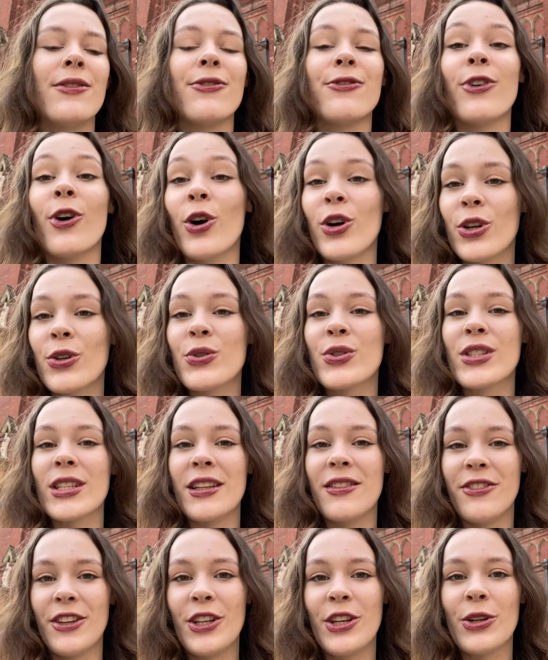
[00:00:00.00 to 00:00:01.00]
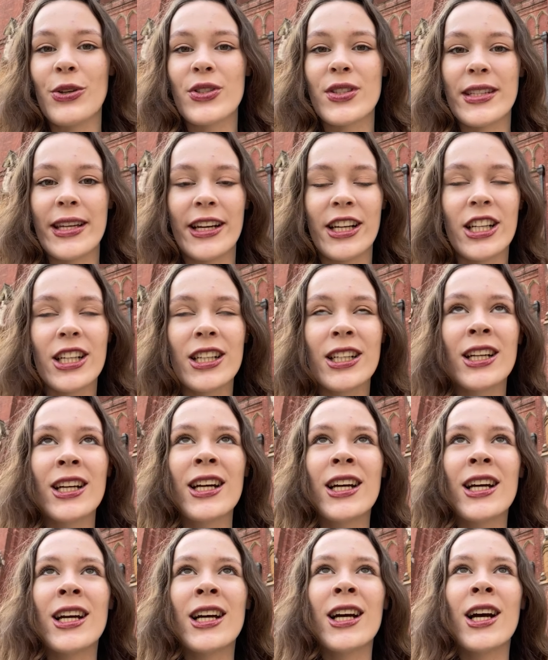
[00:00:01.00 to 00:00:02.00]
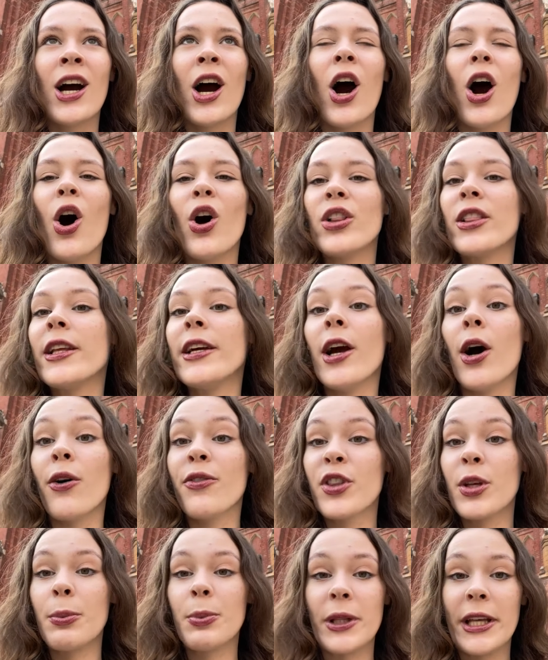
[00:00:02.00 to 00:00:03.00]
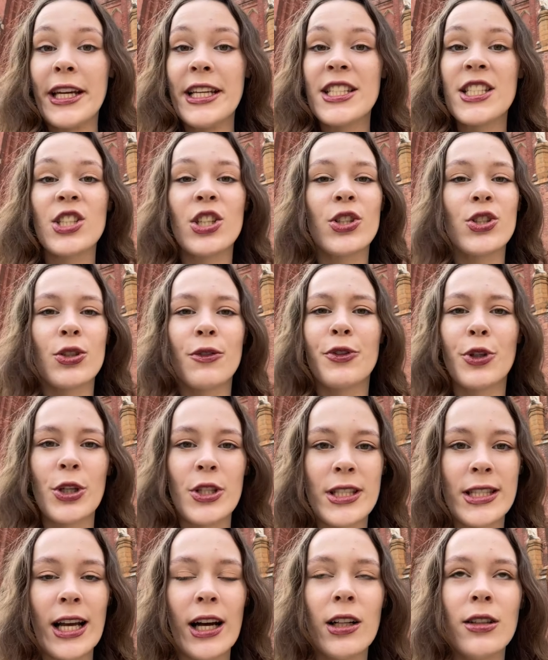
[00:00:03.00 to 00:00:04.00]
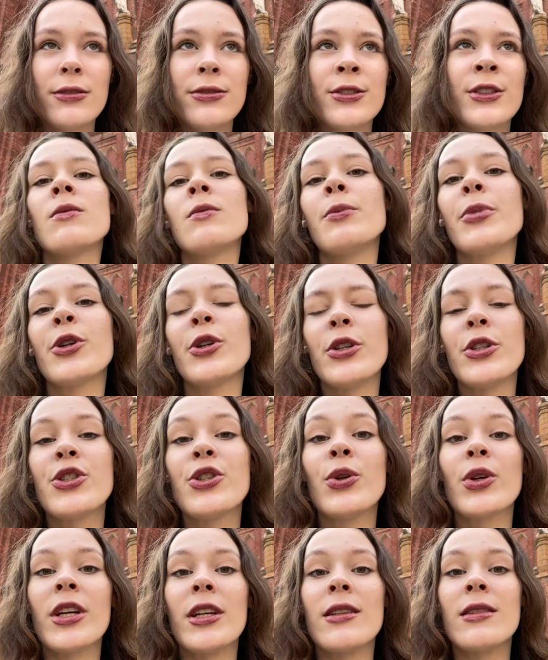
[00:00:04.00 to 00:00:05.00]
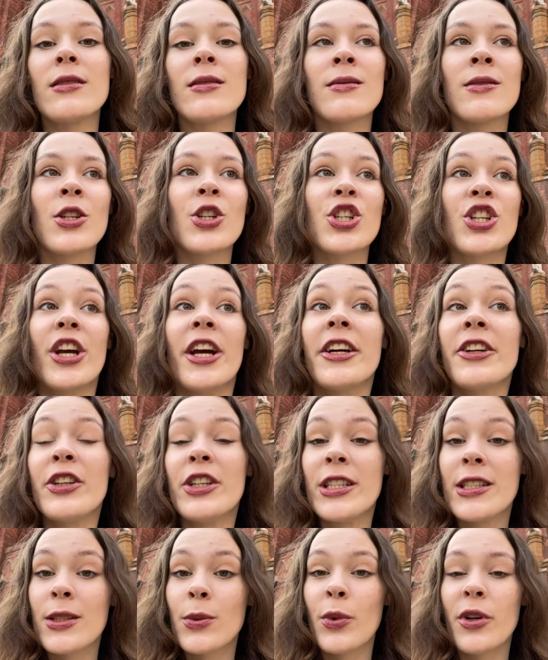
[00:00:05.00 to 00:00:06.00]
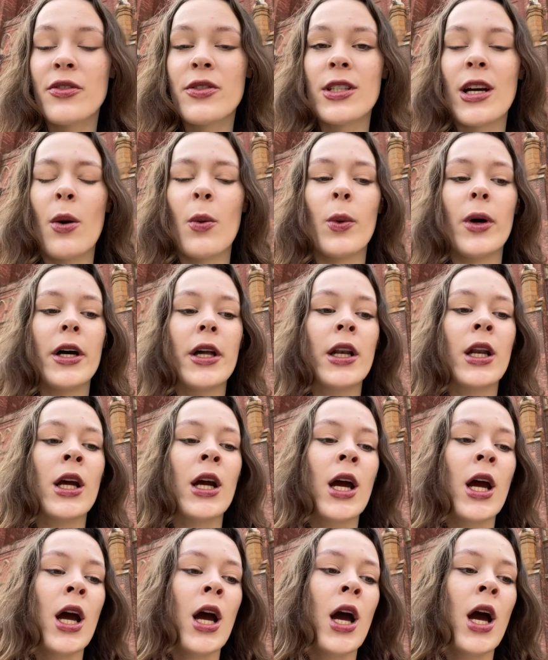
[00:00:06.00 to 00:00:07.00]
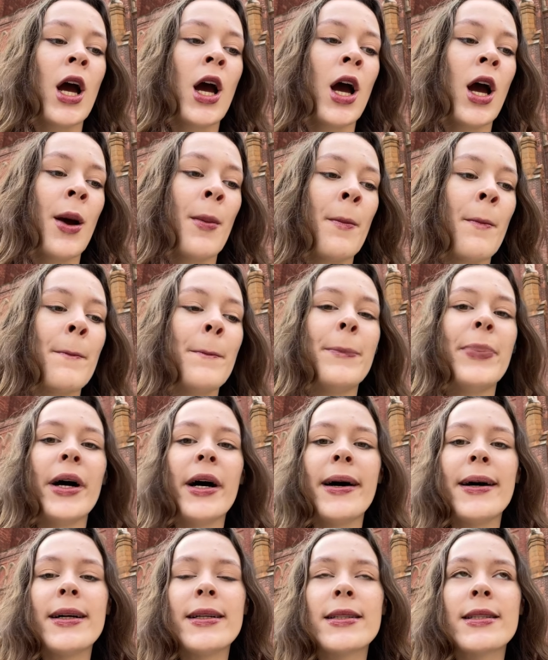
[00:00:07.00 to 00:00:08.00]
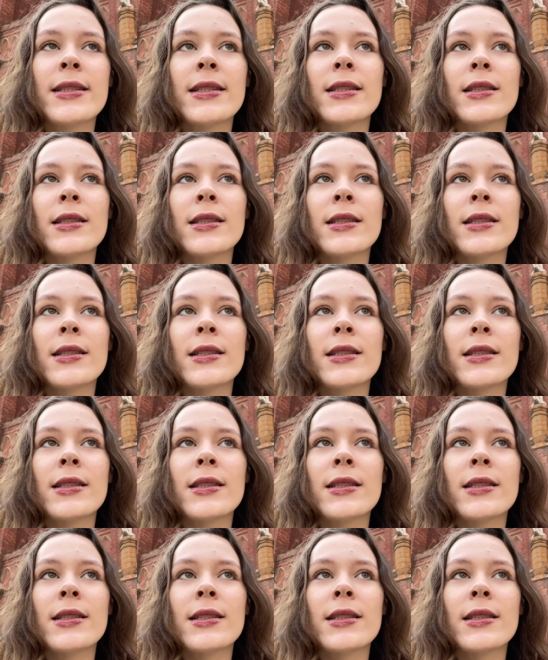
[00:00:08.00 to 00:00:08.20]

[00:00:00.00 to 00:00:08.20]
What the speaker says: photos and videos there, only of the place, not of yourself, because you can share it with someone. But